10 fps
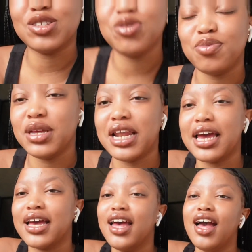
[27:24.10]
to be
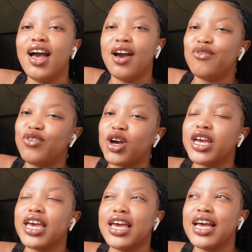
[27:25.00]
like
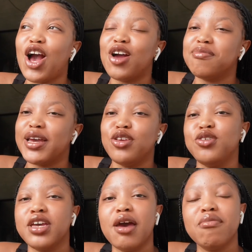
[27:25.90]
vlogging on my new
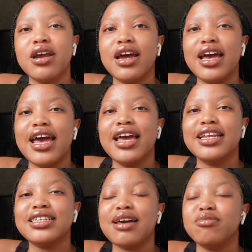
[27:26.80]
camera,
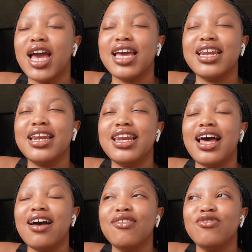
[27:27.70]
and I'm in
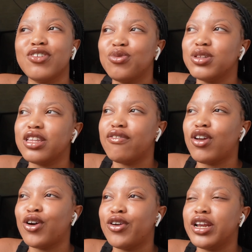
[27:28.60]
love with the
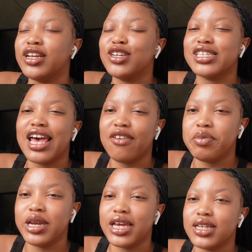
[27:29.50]
vlog already because I have
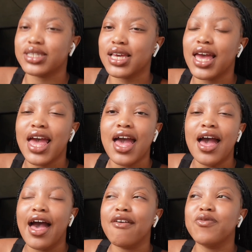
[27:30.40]
been editing.
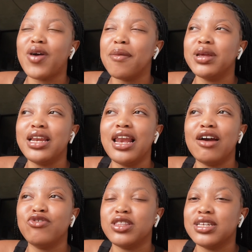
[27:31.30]
I'm in
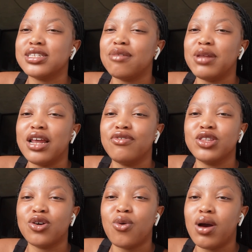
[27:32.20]
love with this. I'm in love with
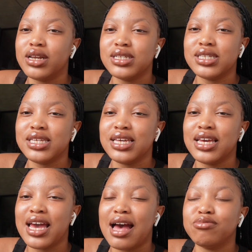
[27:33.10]
the
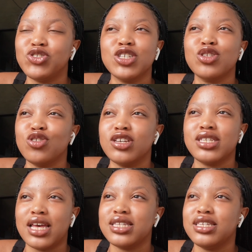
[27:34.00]
quality. I'm just so
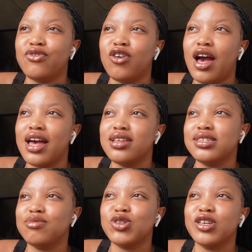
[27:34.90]
excited for us.
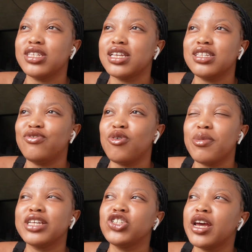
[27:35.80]
I'm so excited for
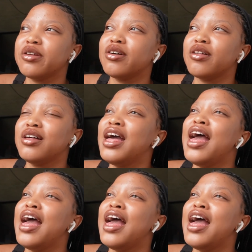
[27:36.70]
my channel.